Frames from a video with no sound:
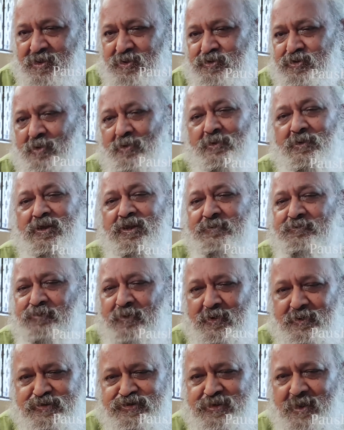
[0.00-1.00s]
so only
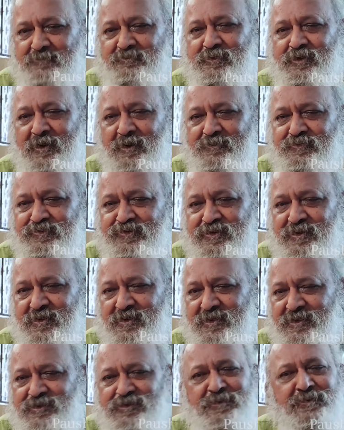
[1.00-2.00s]
for some crops,
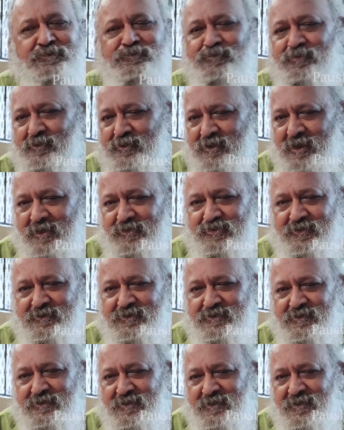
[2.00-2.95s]
not for other.